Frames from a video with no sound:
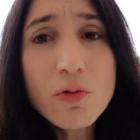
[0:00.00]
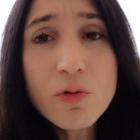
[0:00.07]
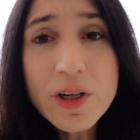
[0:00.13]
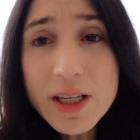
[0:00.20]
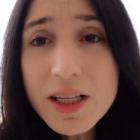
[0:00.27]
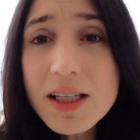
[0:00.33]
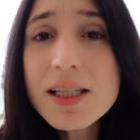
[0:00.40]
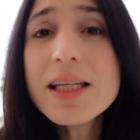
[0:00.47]

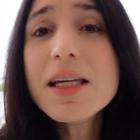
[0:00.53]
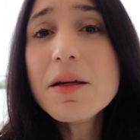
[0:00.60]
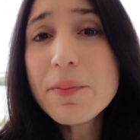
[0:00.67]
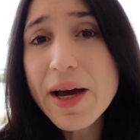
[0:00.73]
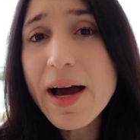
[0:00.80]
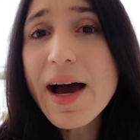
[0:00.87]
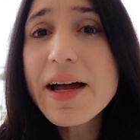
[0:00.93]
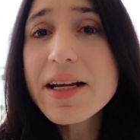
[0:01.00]
really
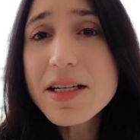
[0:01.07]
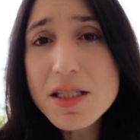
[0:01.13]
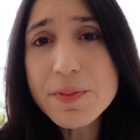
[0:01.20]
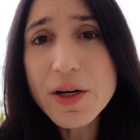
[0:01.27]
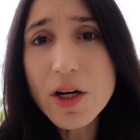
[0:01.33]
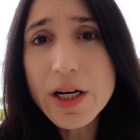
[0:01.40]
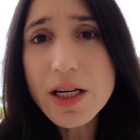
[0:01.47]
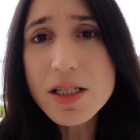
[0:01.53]
bad
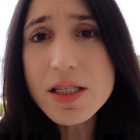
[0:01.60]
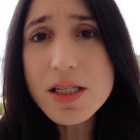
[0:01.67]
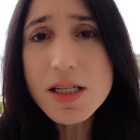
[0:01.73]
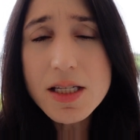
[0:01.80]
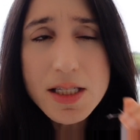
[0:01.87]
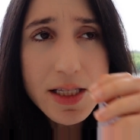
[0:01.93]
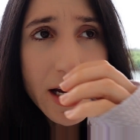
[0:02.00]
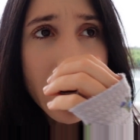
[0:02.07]

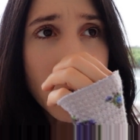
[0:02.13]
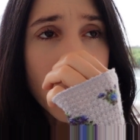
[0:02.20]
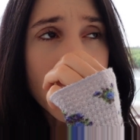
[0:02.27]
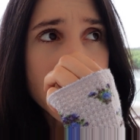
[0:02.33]
experiences at